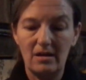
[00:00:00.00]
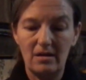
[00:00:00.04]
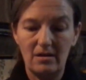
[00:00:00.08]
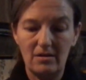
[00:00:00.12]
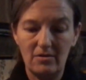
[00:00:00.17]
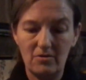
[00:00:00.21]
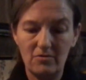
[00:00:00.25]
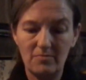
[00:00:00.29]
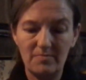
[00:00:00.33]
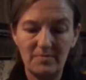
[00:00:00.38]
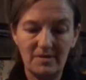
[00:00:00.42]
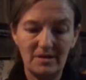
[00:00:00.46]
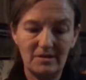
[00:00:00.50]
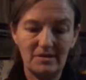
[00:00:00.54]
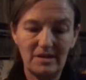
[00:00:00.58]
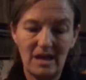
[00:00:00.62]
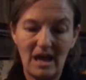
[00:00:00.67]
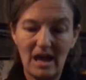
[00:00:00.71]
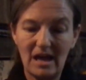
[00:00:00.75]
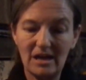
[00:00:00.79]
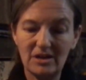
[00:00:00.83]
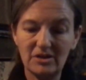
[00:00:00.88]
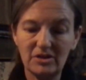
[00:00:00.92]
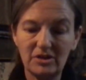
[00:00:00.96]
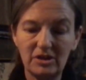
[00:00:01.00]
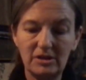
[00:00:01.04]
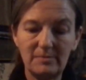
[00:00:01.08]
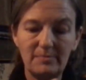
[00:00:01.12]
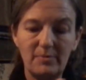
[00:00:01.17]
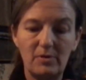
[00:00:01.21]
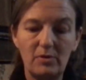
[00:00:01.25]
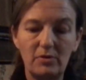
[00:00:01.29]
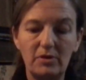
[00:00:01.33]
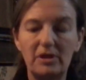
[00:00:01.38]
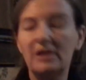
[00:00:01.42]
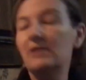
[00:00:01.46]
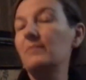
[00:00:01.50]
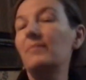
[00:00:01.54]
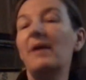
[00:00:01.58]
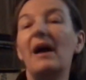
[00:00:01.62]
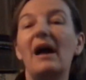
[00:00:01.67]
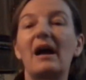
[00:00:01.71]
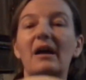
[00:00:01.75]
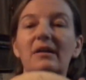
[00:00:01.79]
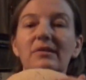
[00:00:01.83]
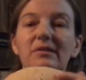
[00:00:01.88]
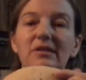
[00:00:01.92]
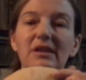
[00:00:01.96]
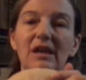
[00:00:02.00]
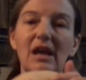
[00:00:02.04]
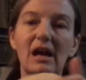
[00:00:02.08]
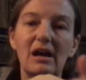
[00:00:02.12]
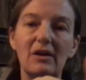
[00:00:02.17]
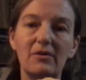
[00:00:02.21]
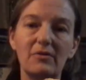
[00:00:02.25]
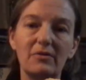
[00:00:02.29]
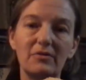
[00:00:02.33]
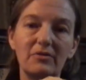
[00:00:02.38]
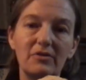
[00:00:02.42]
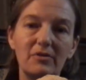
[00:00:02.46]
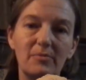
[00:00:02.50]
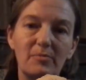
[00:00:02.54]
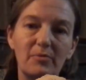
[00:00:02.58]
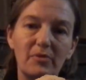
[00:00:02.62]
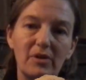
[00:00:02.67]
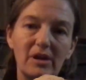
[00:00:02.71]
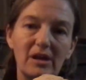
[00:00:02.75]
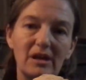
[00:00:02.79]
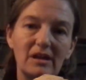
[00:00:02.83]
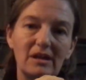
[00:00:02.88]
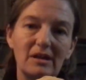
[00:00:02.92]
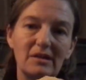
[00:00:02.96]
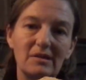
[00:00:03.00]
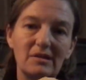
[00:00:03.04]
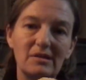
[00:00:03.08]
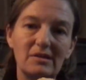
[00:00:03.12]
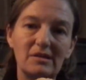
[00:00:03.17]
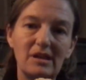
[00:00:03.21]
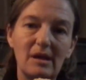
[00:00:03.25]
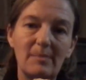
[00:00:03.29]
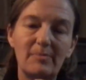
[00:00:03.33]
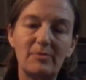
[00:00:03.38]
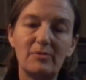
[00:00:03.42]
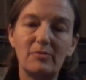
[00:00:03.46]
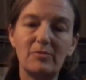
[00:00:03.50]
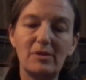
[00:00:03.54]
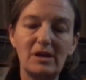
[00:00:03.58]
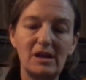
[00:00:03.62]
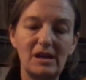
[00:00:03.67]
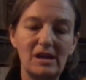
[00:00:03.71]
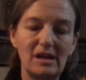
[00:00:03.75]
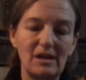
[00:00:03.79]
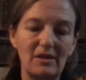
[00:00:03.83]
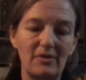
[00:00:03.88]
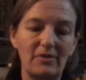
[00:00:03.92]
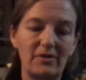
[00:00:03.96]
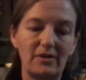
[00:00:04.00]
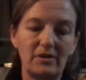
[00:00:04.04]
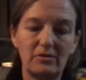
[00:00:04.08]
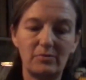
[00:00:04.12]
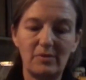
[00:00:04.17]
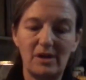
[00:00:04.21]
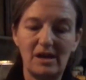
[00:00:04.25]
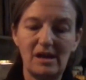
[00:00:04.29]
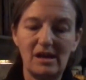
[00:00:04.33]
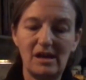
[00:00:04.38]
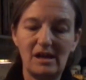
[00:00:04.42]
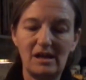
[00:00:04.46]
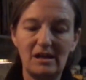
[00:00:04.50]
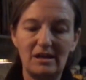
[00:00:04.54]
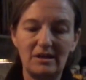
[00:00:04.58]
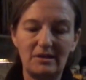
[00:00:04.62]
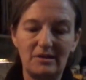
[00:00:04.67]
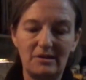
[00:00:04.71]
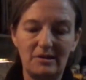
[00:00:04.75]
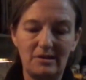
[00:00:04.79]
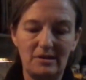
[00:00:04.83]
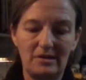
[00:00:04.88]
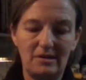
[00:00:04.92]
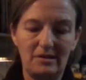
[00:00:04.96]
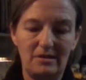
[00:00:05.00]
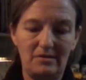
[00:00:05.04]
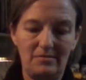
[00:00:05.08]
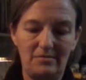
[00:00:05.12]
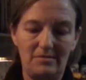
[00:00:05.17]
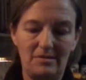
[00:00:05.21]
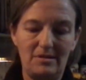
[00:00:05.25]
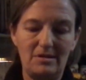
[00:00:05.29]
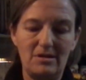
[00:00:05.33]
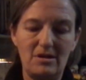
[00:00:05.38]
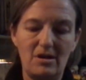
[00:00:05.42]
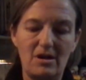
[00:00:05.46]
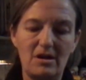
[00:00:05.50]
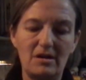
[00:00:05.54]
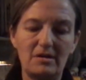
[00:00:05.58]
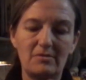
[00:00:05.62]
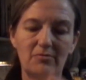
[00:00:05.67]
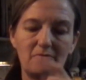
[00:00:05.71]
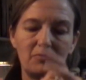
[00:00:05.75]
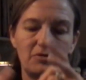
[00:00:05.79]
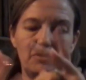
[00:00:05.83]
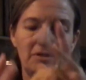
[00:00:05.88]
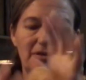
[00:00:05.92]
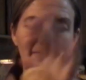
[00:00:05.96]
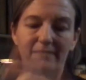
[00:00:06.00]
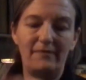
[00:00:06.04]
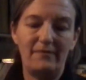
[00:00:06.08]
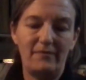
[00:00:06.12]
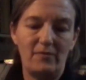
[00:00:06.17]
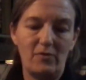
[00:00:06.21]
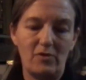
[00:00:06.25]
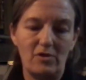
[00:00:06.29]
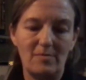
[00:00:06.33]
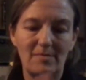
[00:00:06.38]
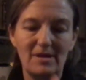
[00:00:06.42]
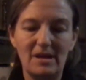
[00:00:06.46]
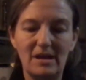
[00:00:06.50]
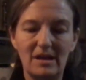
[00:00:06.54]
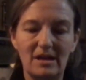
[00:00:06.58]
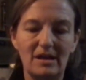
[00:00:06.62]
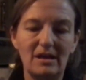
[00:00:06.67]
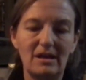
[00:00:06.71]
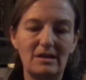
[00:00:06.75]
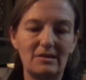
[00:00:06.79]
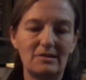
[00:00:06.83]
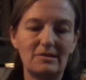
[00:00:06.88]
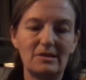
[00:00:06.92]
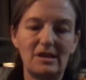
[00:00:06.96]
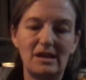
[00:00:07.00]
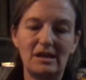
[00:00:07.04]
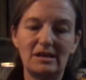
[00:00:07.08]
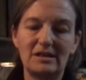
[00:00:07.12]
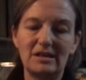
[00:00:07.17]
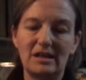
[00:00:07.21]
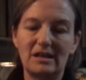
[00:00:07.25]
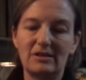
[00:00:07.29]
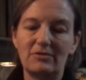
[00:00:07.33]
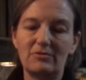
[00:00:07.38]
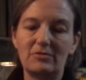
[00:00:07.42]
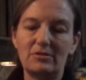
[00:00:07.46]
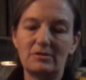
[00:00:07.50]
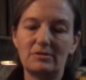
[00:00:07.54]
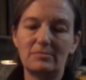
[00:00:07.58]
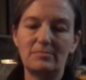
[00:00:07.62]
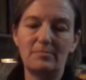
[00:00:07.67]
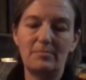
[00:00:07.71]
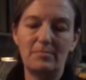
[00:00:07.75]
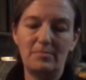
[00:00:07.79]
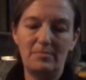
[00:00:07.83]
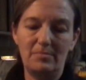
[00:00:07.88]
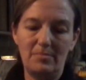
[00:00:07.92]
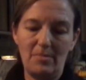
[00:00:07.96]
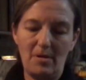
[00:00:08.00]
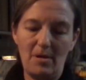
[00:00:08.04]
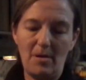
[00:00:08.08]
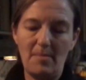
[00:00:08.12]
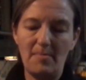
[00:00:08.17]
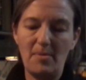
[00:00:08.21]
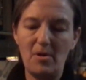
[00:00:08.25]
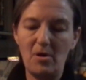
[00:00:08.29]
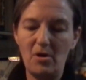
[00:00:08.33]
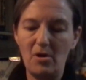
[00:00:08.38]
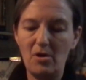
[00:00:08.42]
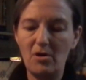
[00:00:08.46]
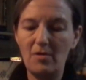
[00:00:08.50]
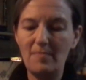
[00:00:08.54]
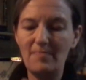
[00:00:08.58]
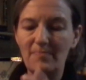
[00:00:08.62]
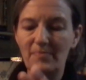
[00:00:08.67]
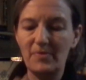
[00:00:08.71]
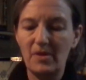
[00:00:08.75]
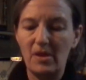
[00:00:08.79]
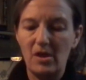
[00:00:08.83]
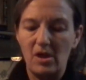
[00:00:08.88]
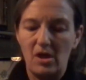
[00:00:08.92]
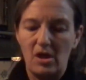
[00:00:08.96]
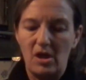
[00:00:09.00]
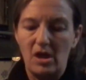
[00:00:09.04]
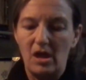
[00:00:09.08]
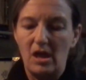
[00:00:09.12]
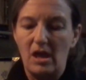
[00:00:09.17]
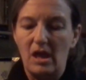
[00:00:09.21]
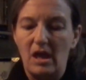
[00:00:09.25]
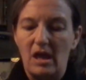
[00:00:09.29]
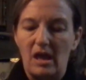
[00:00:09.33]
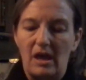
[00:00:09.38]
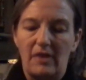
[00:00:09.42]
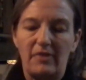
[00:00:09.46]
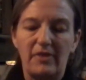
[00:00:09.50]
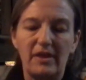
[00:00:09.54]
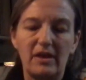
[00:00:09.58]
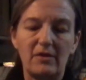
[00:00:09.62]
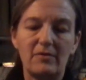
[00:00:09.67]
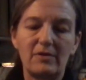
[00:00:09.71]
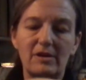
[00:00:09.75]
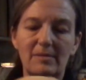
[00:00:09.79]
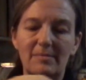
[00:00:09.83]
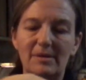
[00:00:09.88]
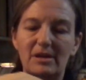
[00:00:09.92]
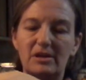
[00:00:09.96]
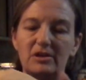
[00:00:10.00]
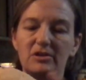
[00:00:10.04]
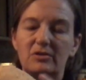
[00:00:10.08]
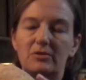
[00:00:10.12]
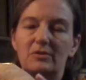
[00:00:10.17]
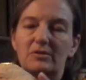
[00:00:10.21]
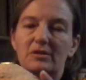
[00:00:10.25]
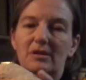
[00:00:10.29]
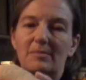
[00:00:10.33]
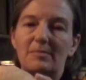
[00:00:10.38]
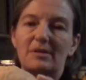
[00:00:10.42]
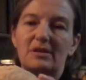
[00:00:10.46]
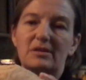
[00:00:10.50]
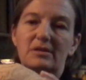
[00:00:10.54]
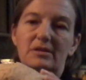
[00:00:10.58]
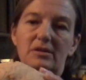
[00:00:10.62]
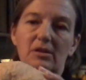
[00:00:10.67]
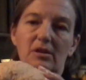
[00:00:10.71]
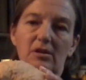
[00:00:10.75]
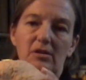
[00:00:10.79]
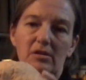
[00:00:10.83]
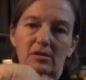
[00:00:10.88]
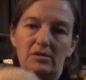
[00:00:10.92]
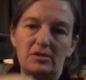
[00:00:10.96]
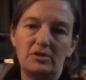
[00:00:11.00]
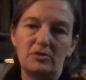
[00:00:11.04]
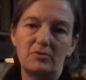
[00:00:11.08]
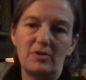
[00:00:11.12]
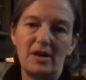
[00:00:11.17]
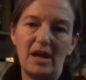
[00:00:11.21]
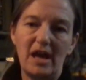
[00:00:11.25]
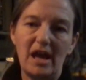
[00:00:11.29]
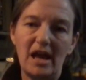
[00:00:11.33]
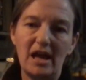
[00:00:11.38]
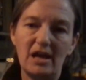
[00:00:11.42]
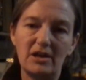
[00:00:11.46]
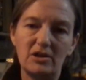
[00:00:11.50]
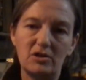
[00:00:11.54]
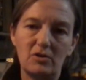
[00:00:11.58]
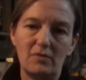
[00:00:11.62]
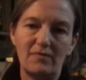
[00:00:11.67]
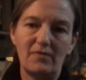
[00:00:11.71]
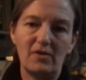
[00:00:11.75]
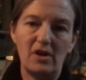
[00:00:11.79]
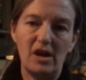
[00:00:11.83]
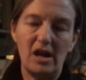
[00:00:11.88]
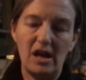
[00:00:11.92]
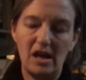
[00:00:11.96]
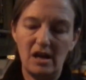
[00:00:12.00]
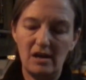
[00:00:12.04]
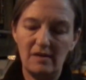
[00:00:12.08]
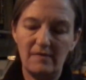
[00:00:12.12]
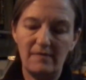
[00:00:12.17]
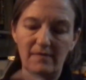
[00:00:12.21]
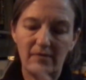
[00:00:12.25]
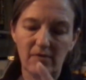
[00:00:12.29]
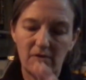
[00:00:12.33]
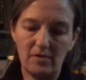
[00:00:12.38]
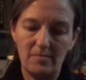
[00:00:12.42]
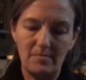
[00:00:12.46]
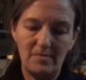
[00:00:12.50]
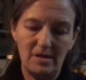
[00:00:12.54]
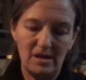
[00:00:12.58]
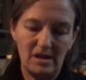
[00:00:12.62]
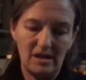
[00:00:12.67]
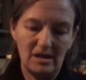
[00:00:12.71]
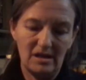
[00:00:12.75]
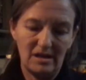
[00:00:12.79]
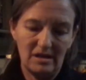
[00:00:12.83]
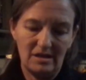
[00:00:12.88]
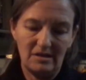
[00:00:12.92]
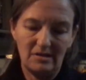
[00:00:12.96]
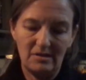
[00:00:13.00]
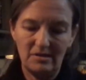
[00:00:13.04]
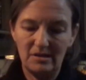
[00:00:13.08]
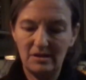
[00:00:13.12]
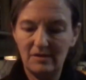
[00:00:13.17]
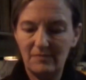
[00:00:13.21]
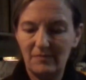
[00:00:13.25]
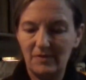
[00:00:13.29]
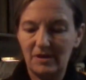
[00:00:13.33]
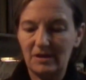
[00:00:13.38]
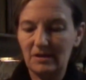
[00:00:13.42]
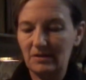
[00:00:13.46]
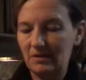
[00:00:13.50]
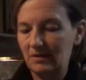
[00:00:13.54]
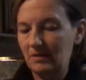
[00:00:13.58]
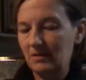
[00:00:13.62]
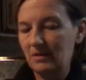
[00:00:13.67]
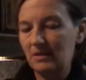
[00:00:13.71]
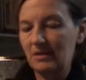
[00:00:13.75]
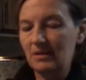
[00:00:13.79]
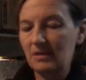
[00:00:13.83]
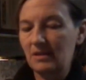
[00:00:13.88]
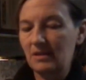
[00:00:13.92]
oh, it's actually pulling back. See how the bread is separating this way and it's not really forming and staying together as a ball? I think what I'm going to do is I'm just going to do a hand over hand for a minute and see if we can